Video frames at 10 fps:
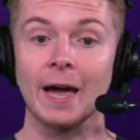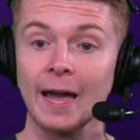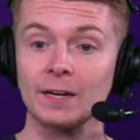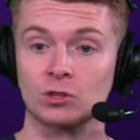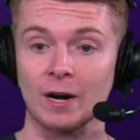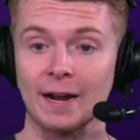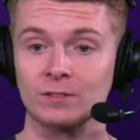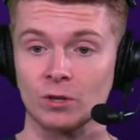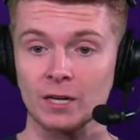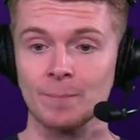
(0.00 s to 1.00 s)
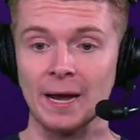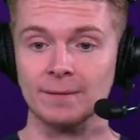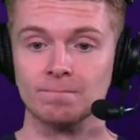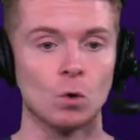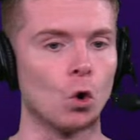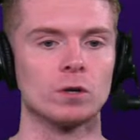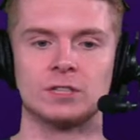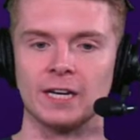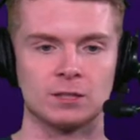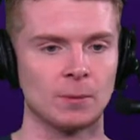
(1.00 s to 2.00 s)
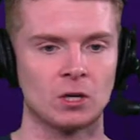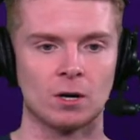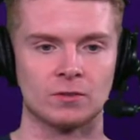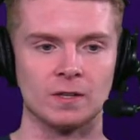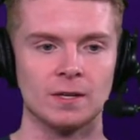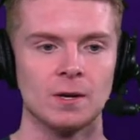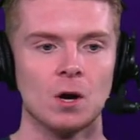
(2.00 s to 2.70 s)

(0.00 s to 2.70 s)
and draft Drake Maye or JJ McCarthy,